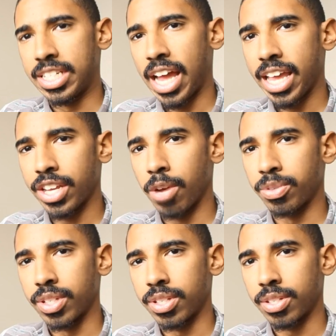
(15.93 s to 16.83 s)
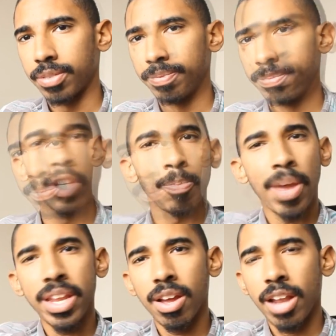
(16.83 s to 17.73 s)
Diagnosis. So
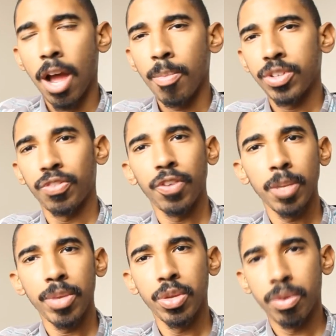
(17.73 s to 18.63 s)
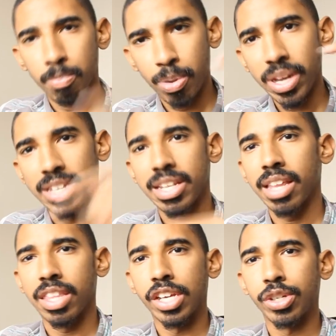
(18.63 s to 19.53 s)
depending on how much filament you can put
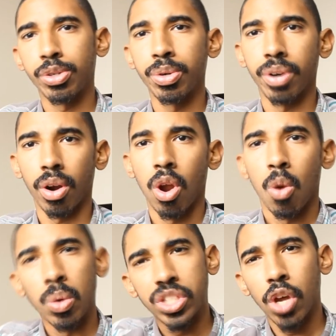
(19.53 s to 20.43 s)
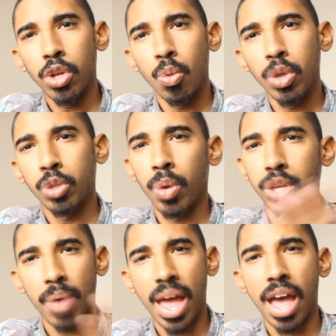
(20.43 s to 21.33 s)
inside the extruder will tell you which
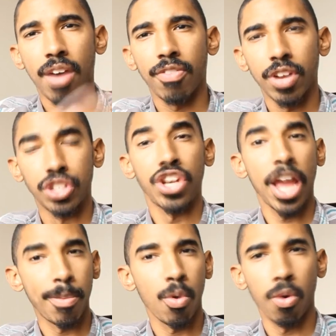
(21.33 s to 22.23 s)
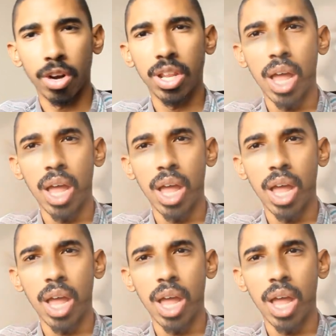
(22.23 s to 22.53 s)
one you have, a jam or a